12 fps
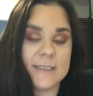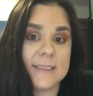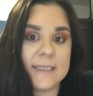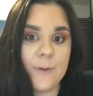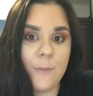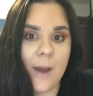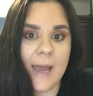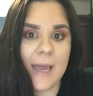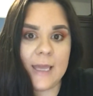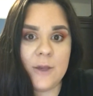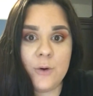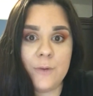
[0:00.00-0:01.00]
to see
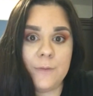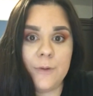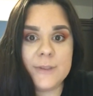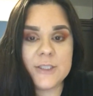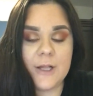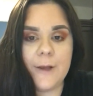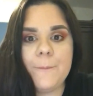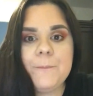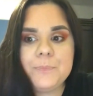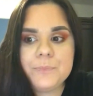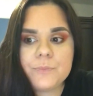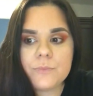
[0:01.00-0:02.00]
why your fluids are low.
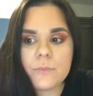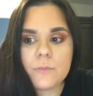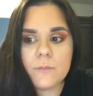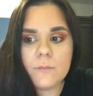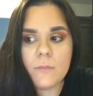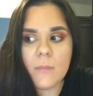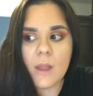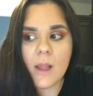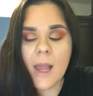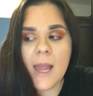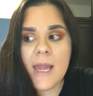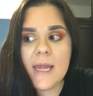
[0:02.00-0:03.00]

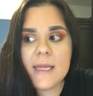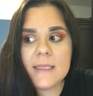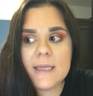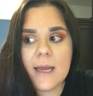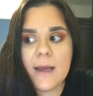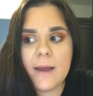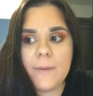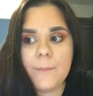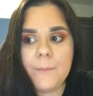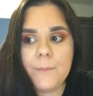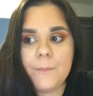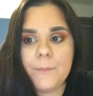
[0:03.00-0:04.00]
And
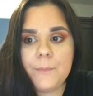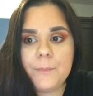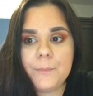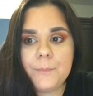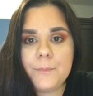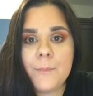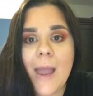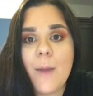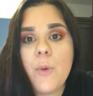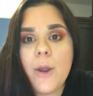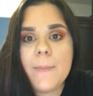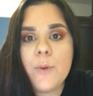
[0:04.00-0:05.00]

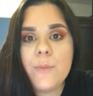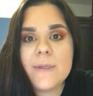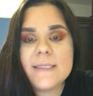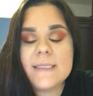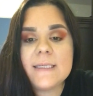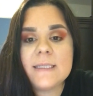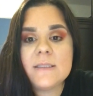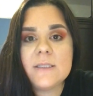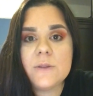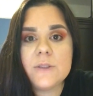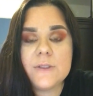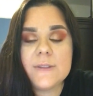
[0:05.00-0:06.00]
my appointment wasn't
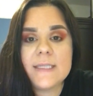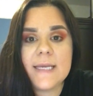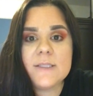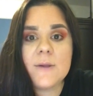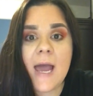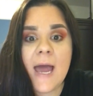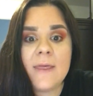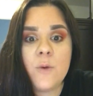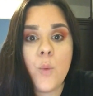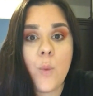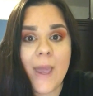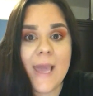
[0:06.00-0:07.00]
until Tuesday, so I
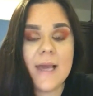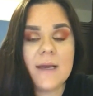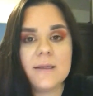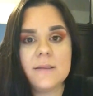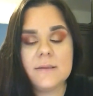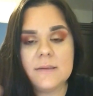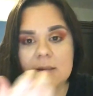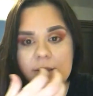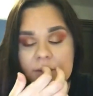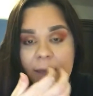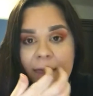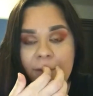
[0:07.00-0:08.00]
had to wait.
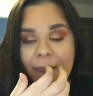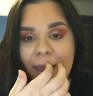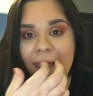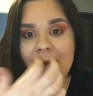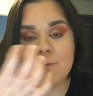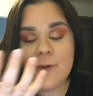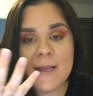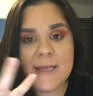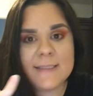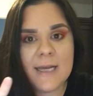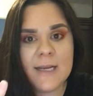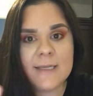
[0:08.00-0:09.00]
So I had to wait
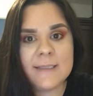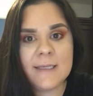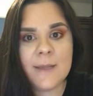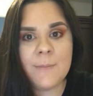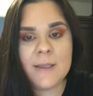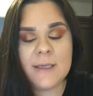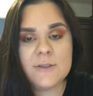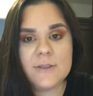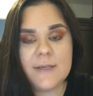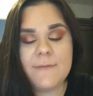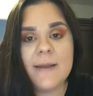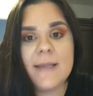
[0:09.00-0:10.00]
Friday, Saturday, Sunday, Monday,
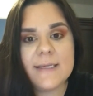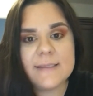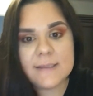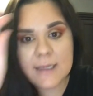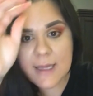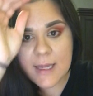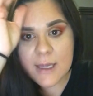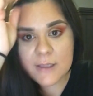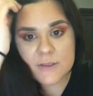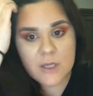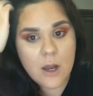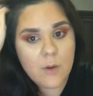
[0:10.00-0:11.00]
Tuesday, 5 days
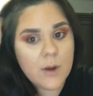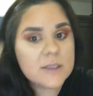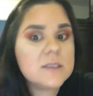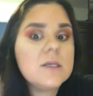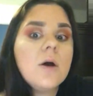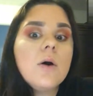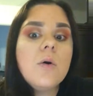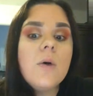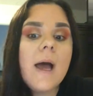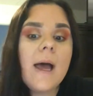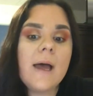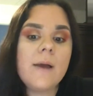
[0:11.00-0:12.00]
to go.
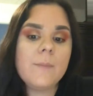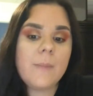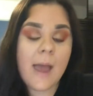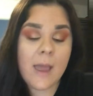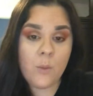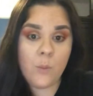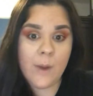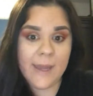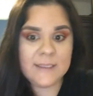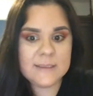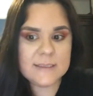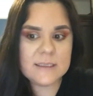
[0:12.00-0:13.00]
So I
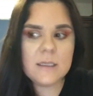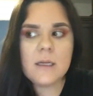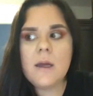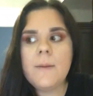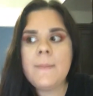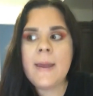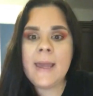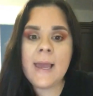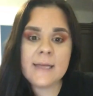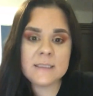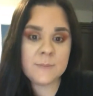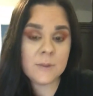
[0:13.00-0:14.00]
went.
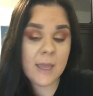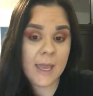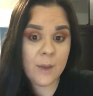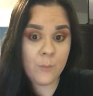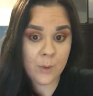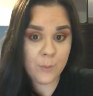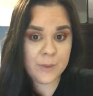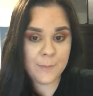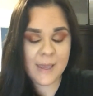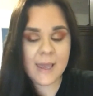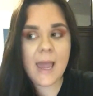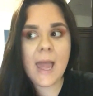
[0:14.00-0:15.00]
My husband went
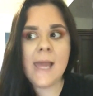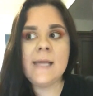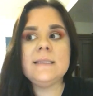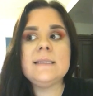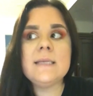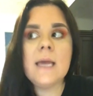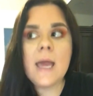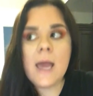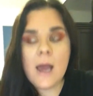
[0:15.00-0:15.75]
with me, and